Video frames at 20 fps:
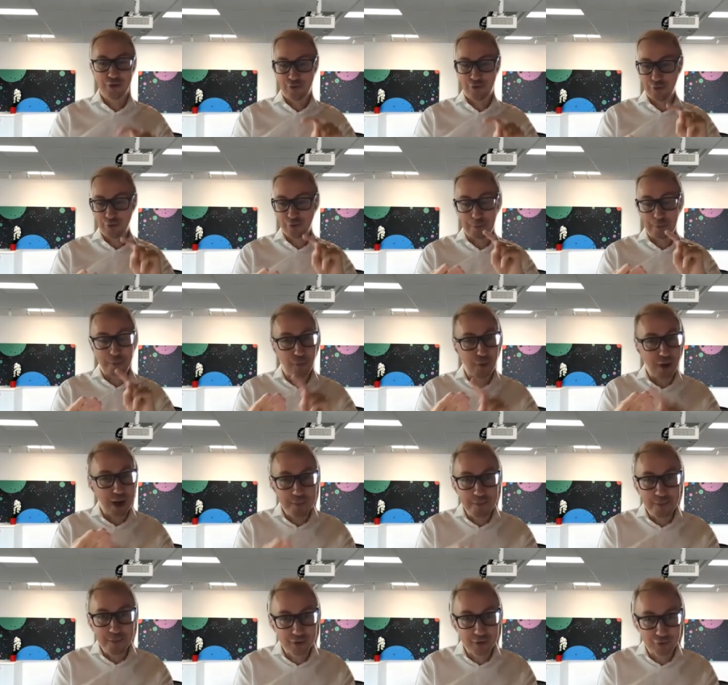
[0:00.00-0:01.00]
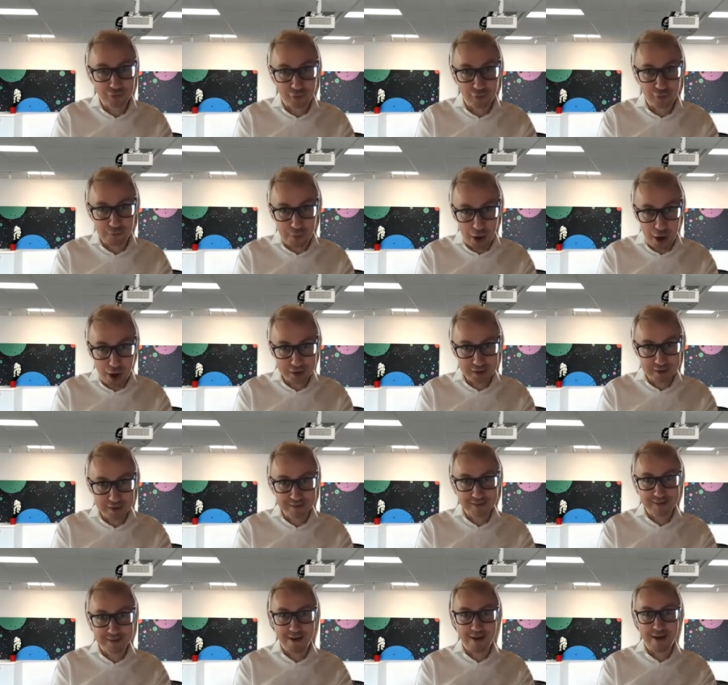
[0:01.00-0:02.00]
to the prime minister of
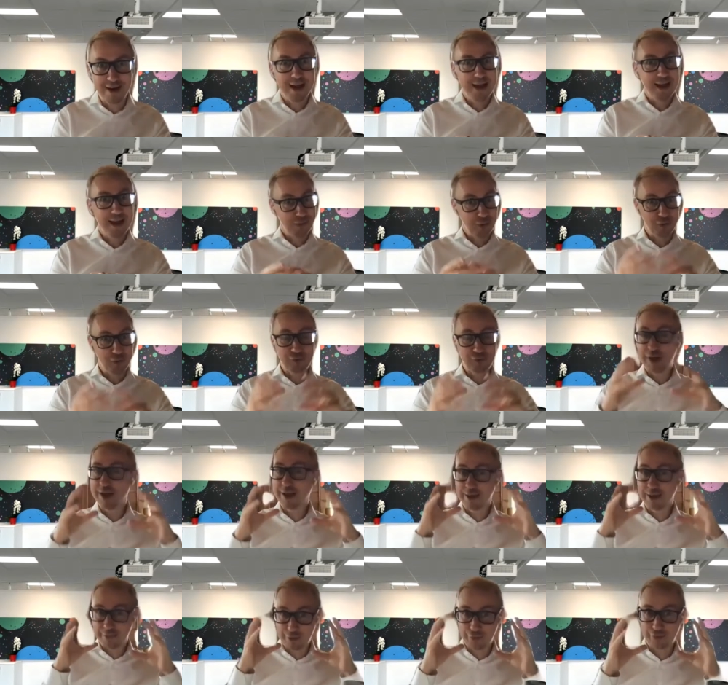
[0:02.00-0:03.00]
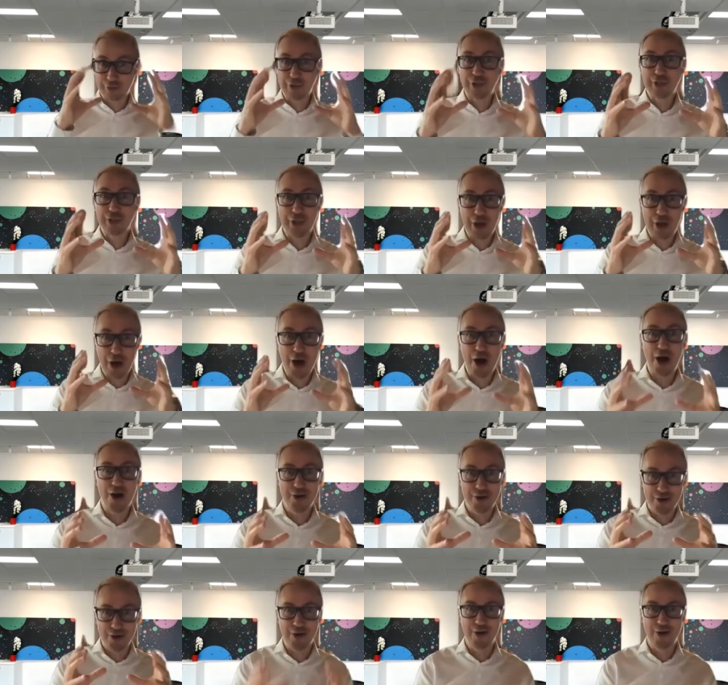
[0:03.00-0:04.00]
Pakistan. There's a
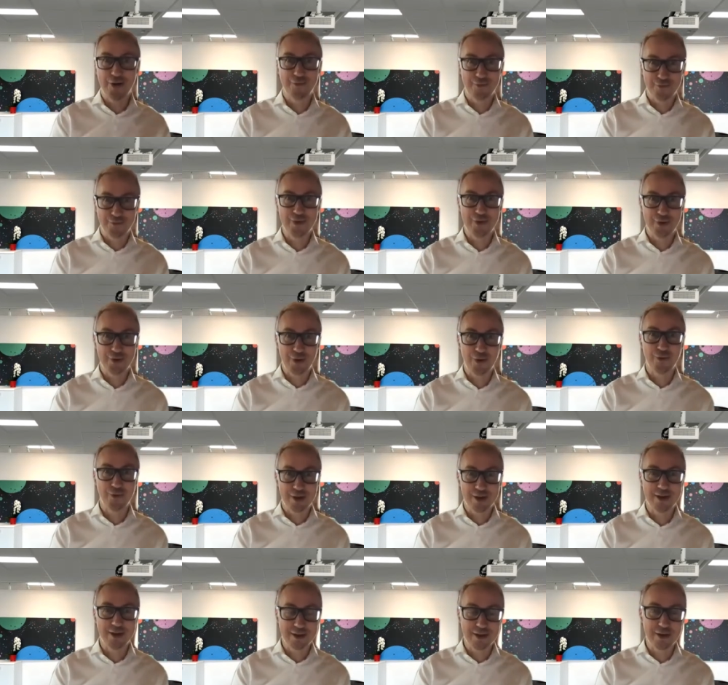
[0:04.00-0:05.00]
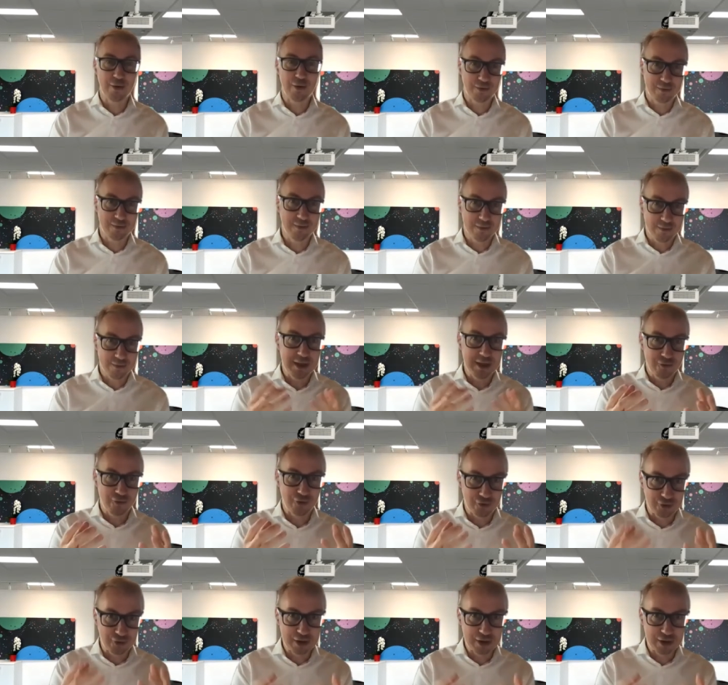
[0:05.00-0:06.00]
lot of
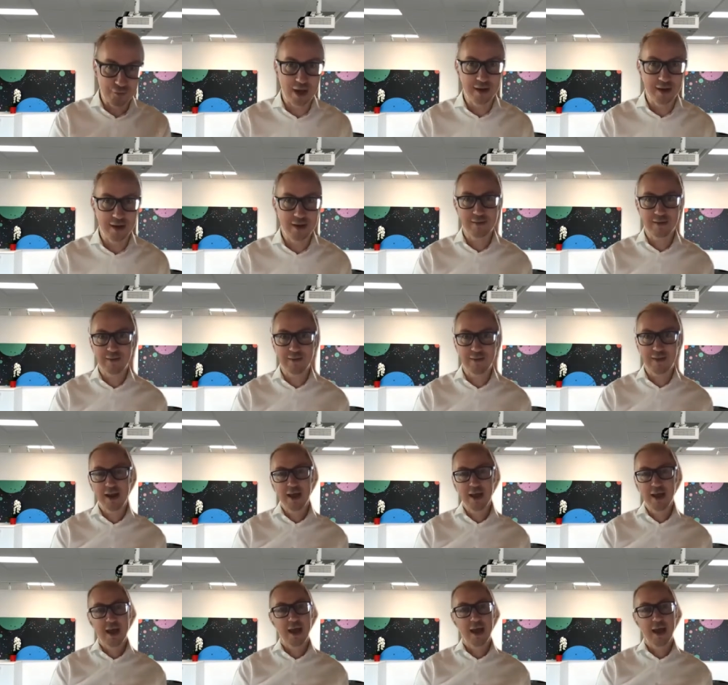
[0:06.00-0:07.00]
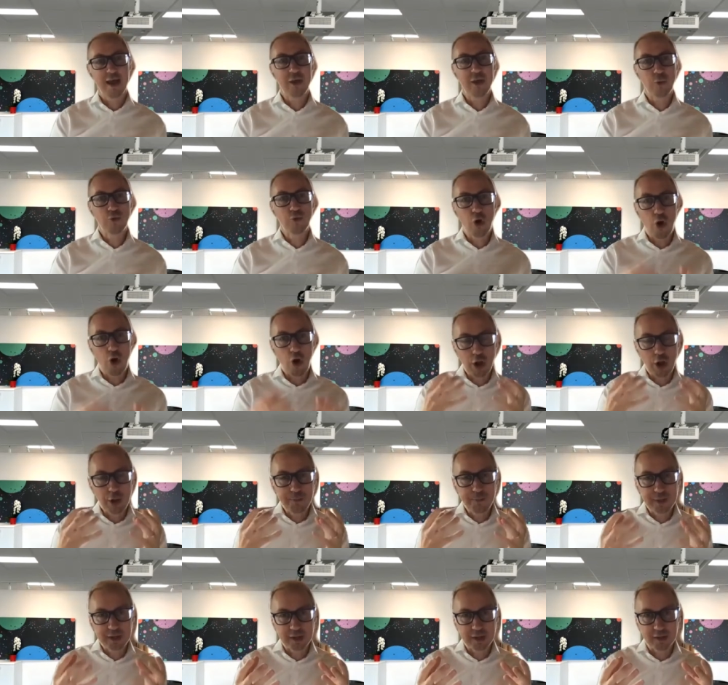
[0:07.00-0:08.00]
interesting findings in that, and that was all
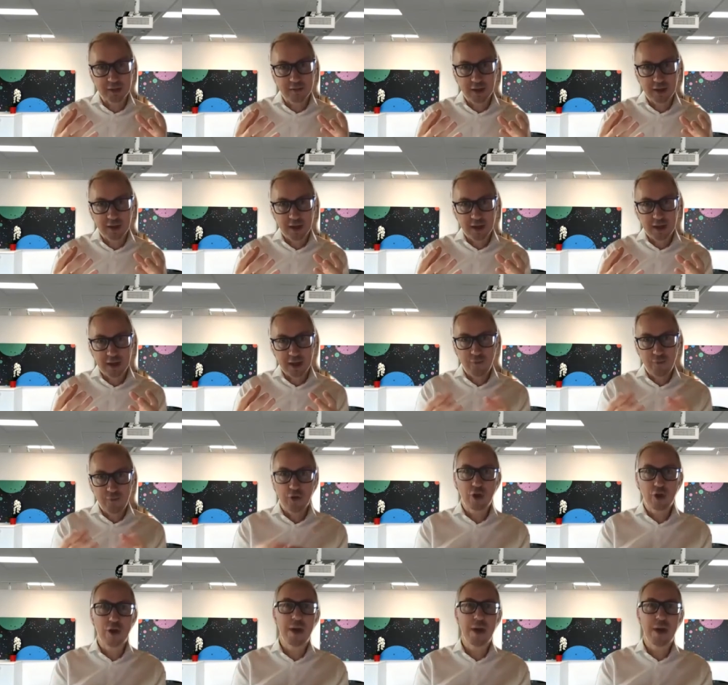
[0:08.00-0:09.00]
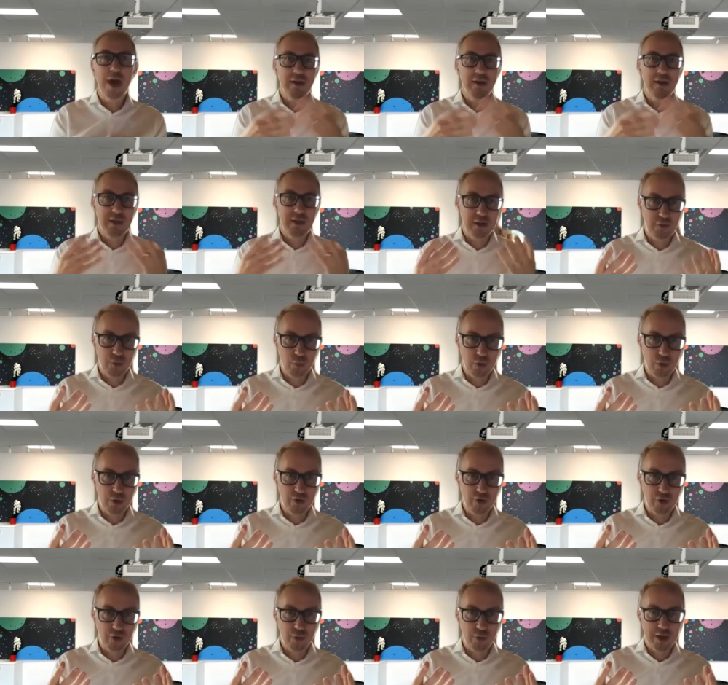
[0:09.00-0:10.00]
because if you can imagine that if you want
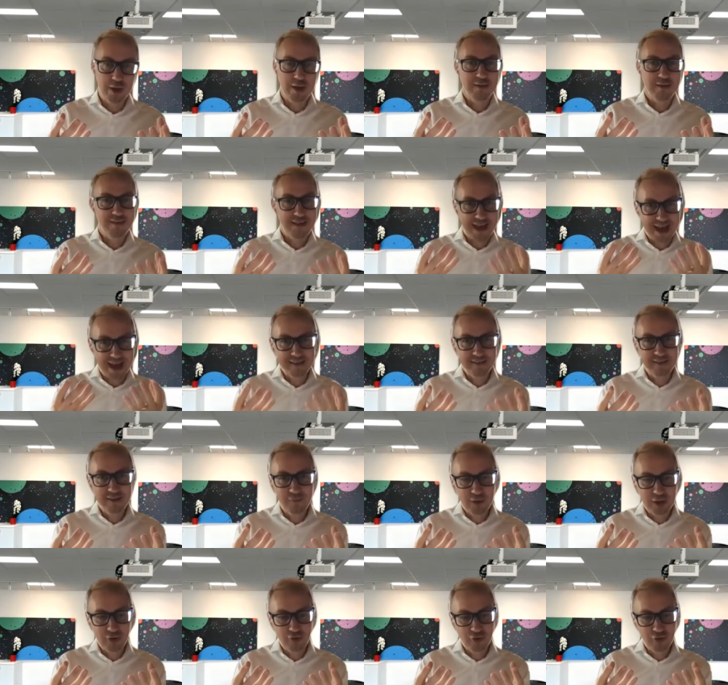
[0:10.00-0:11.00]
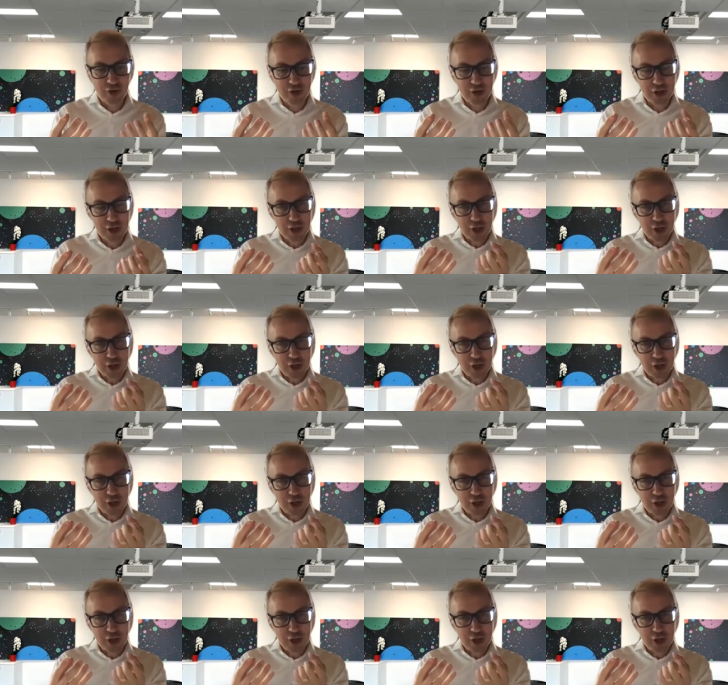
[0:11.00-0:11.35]
to do tax evasion,